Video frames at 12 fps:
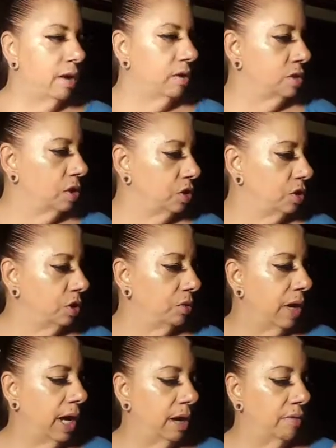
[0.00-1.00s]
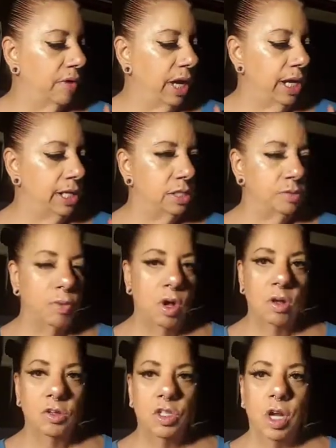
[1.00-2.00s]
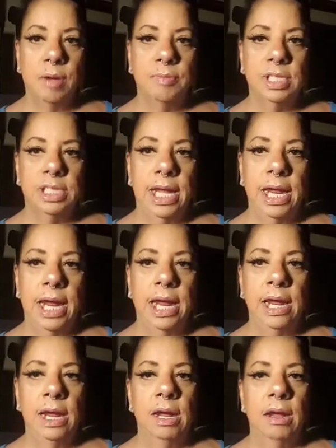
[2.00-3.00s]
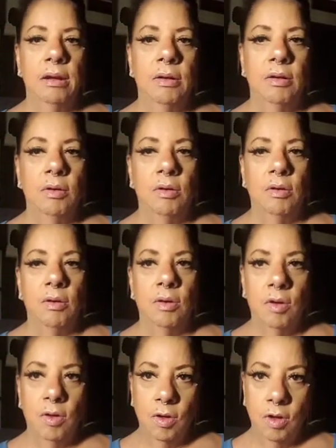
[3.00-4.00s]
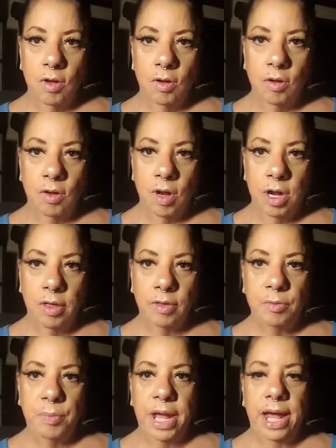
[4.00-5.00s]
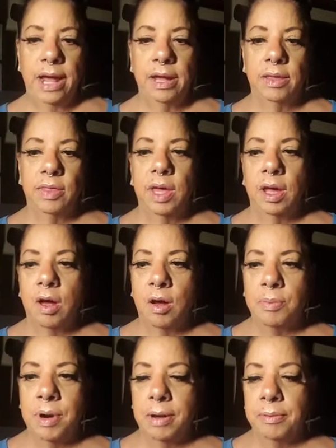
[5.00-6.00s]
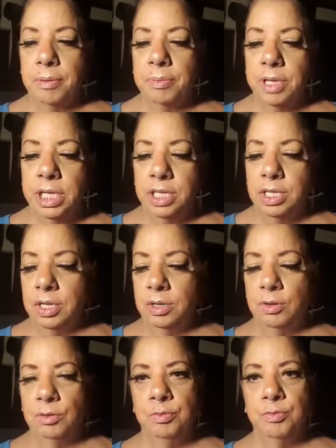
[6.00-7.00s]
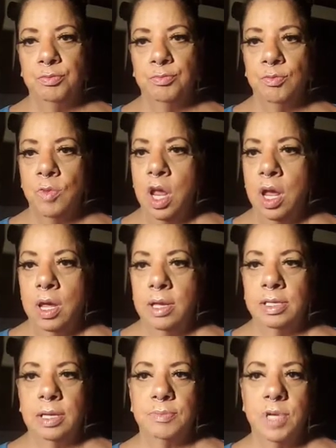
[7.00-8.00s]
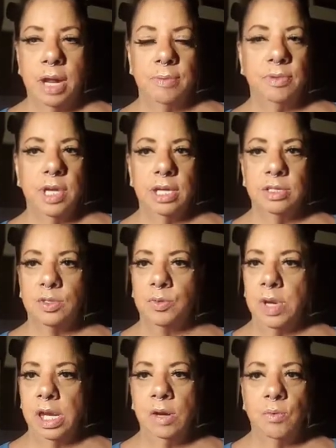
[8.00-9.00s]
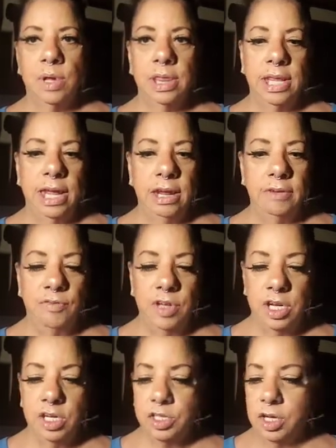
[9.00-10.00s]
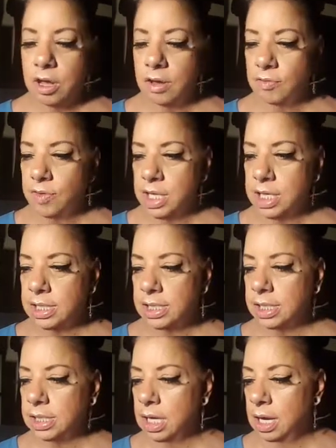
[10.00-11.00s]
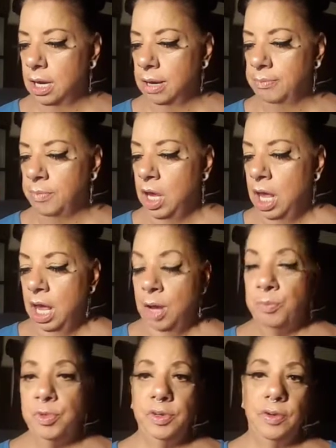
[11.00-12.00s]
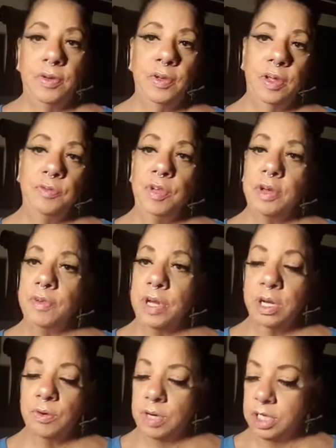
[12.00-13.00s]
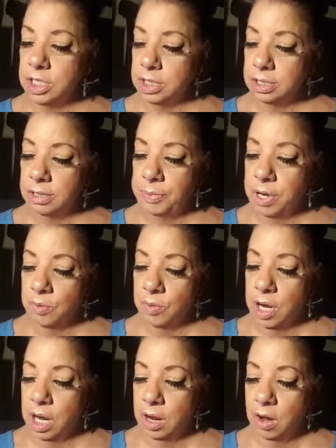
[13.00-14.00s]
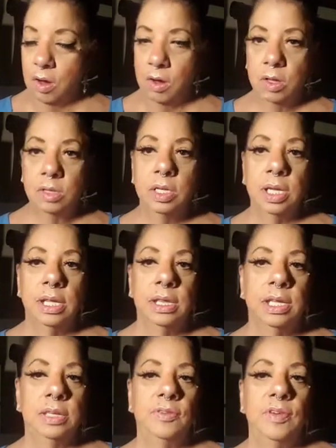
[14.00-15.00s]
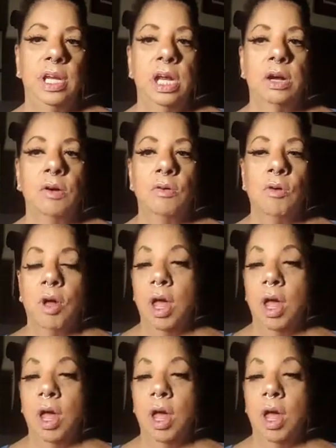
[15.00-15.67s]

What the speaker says: also do have a small Shopmissa another bag that I'll probably do sometime next week when they finish all of this. But if you have any questions about what I hauled in this video,